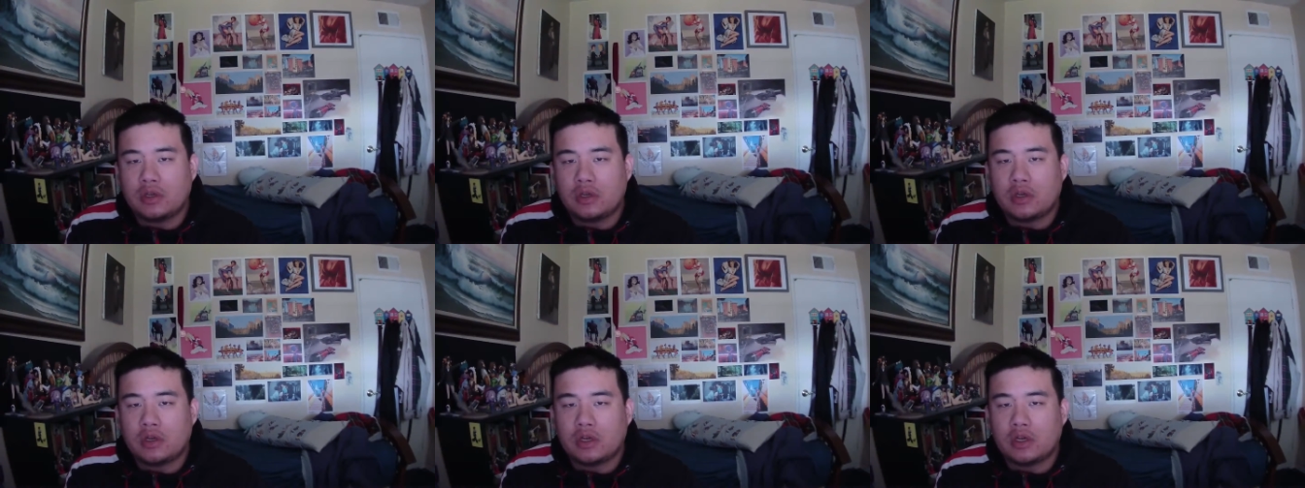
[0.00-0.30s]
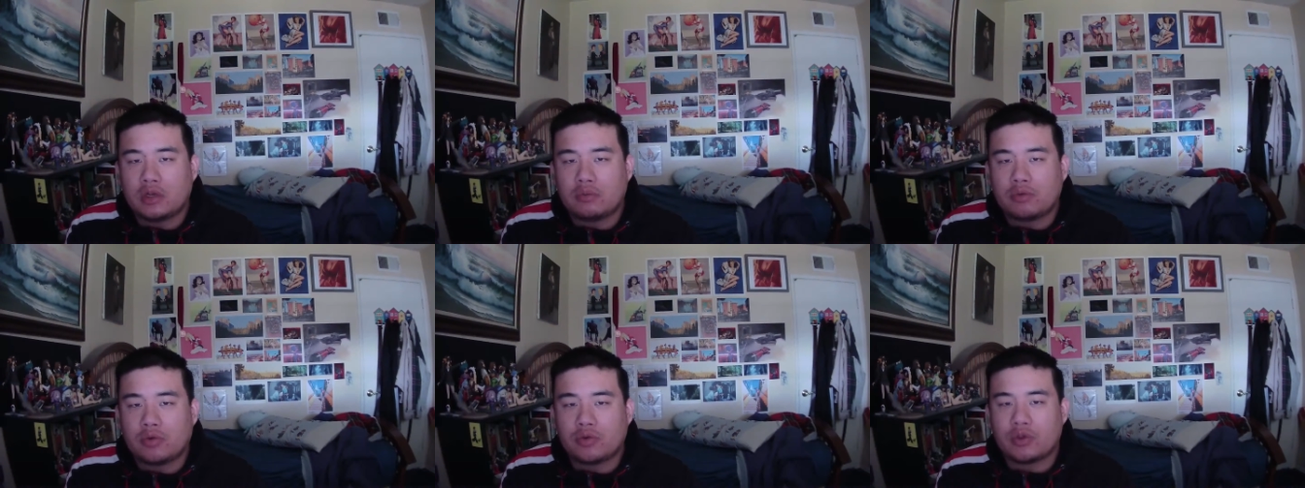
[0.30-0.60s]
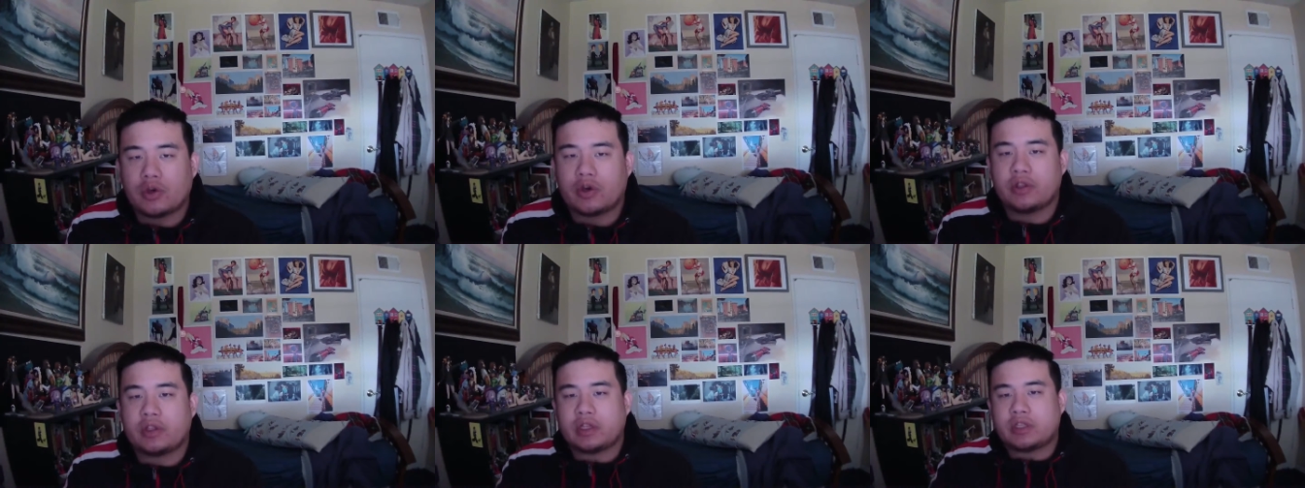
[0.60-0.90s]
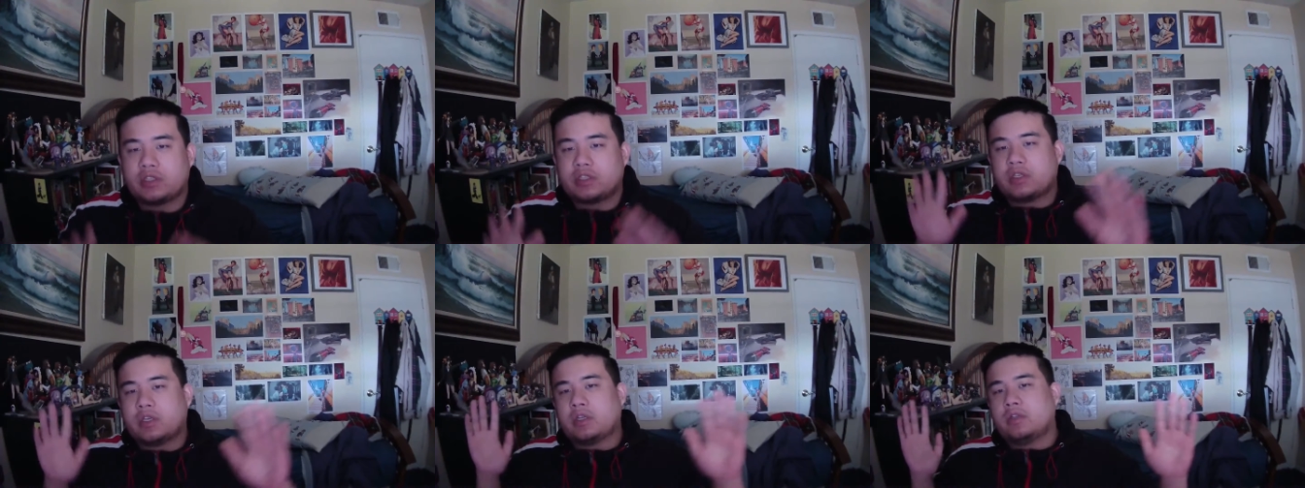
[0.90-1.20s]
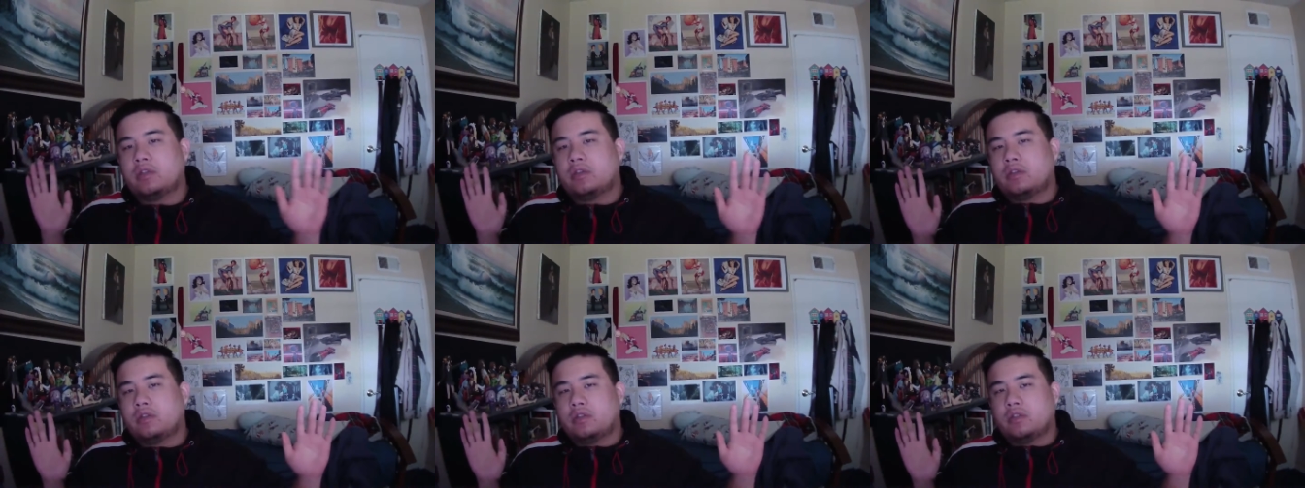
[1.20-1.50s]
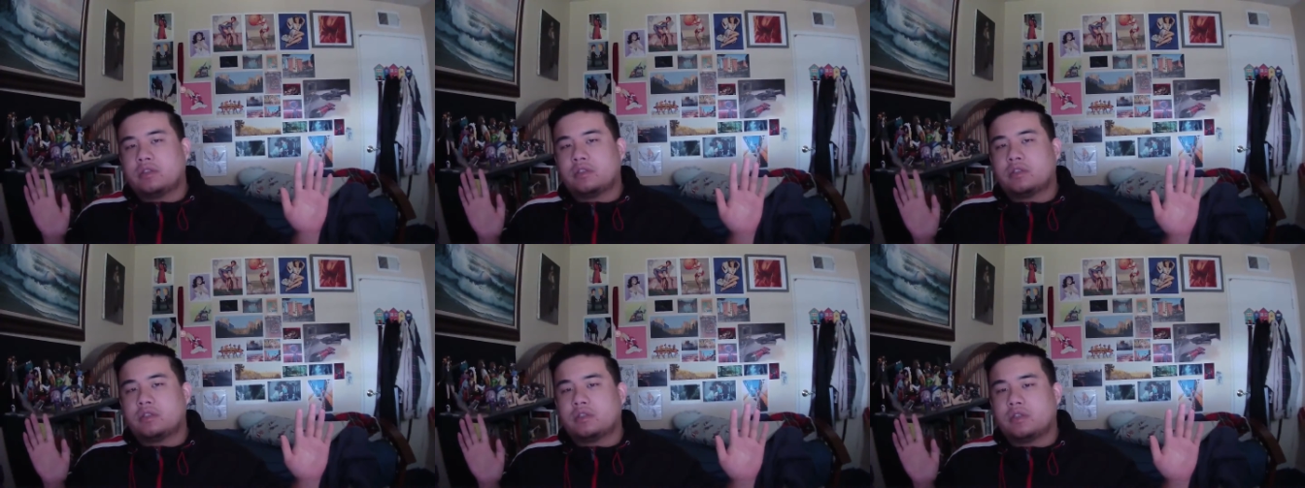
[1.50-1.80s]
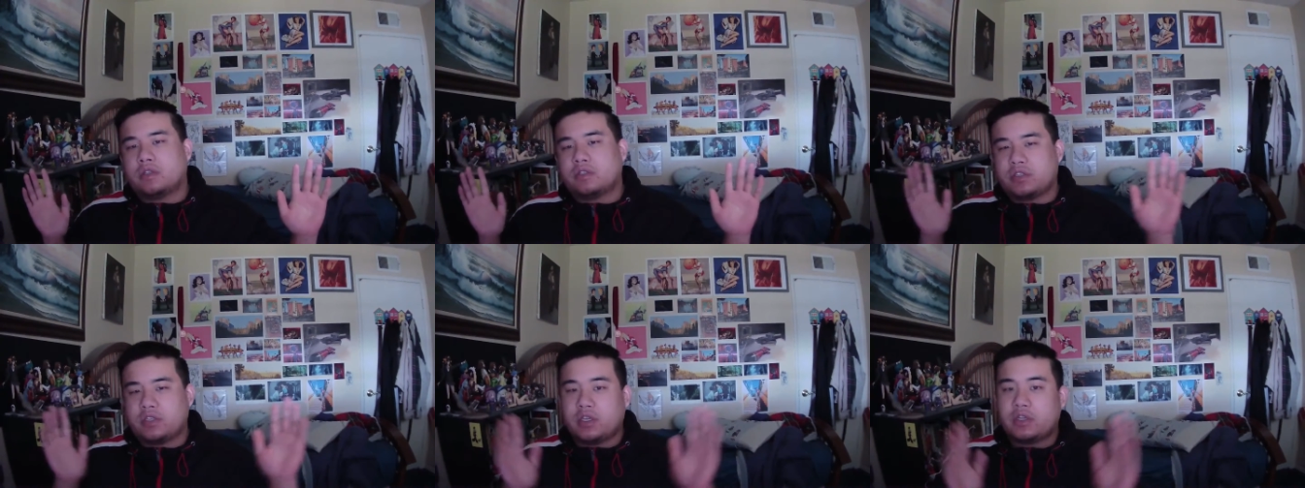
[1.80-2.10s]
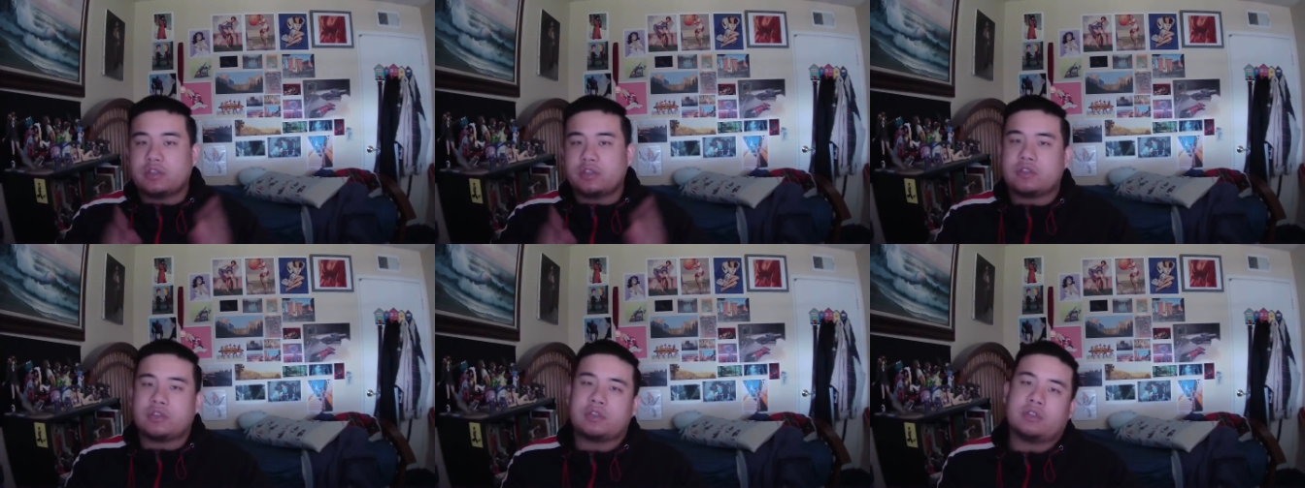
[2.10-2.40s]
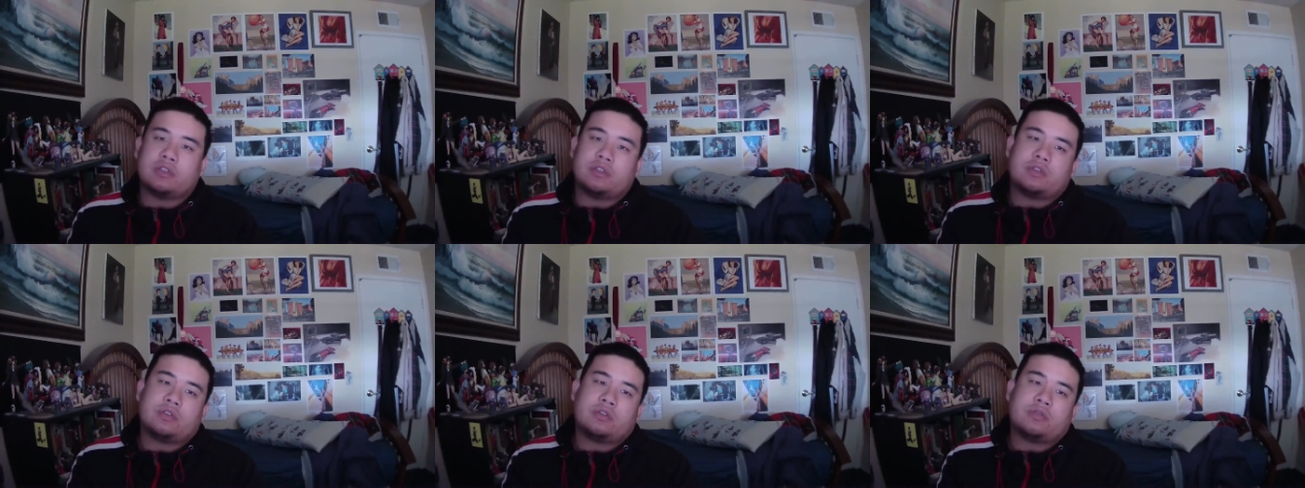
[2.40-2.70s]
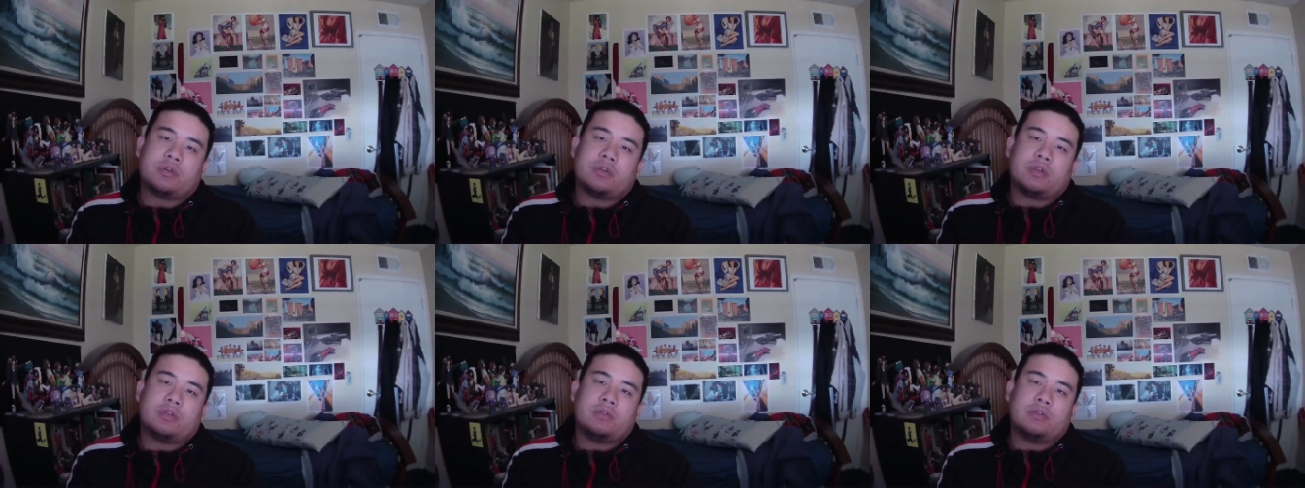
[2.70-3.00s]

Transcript: Uh, but with all that said, let's uh, let's get into this, right?